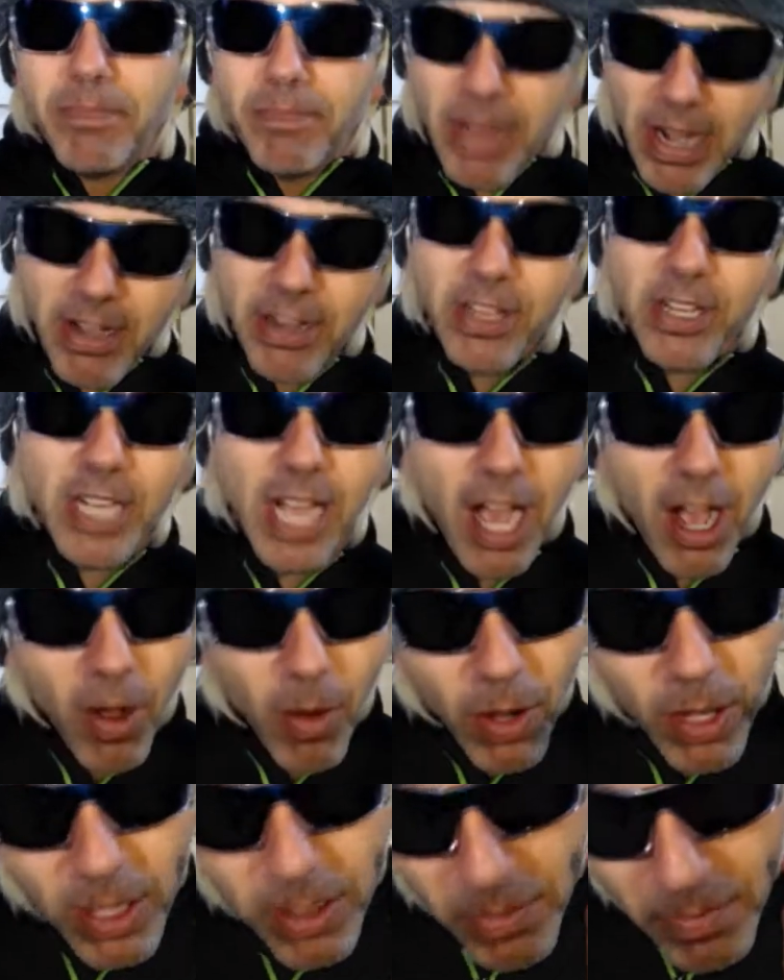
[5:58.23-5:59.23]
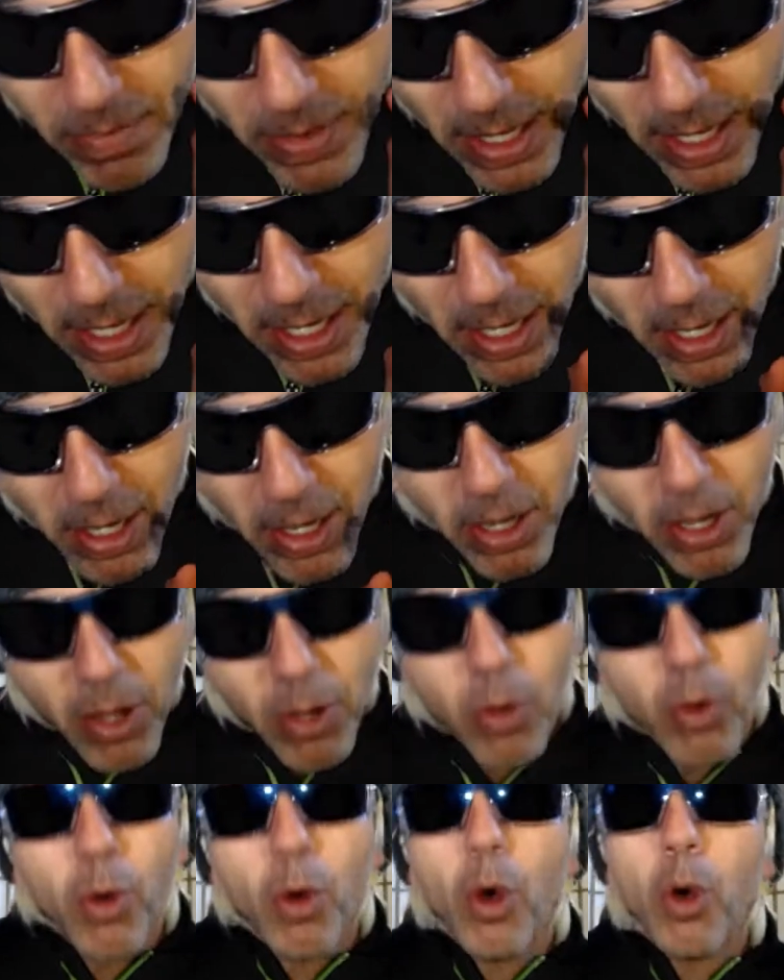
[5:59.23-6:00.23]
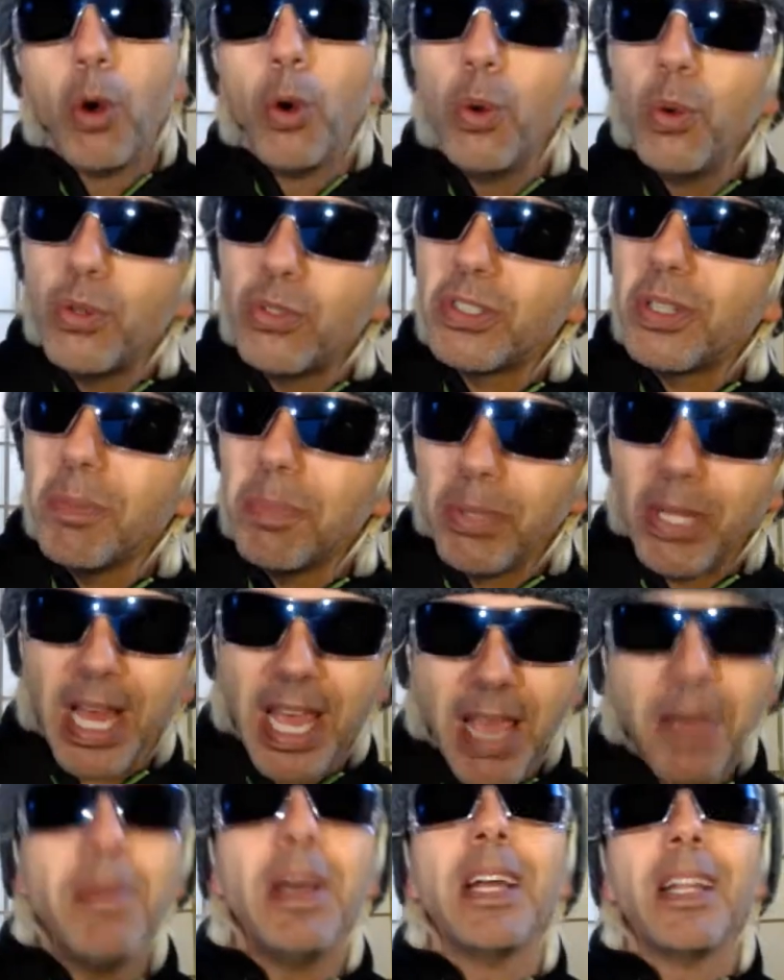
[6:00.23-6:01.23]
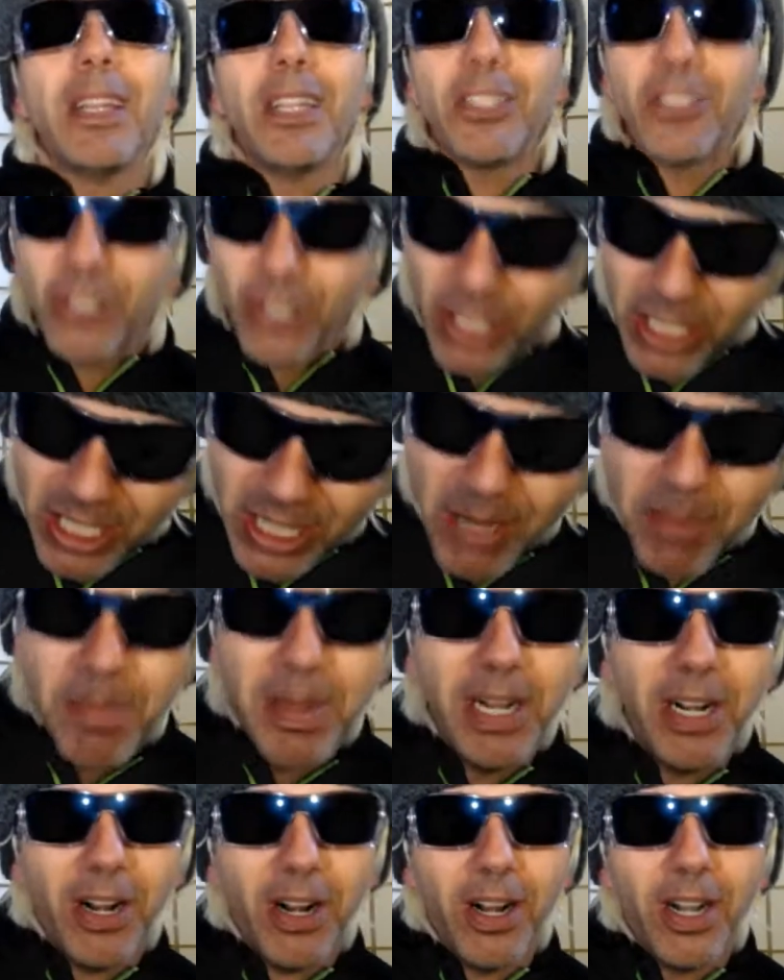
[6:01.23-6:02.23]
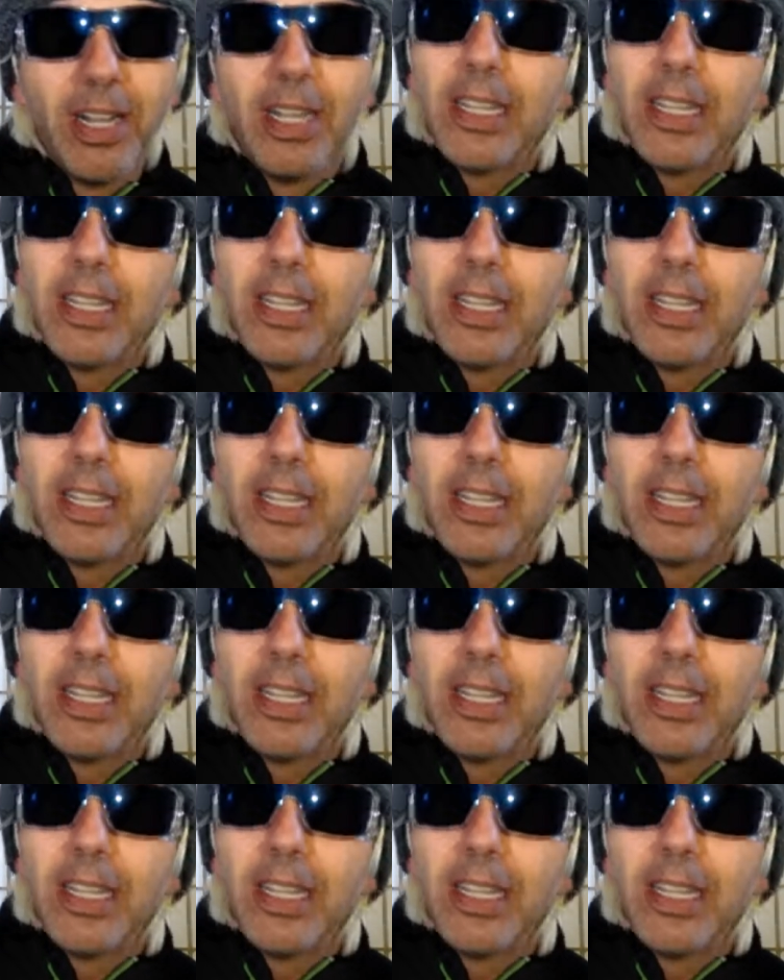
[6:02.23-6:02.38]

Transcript: There you go. Who's to blame? Let's look in the mirror.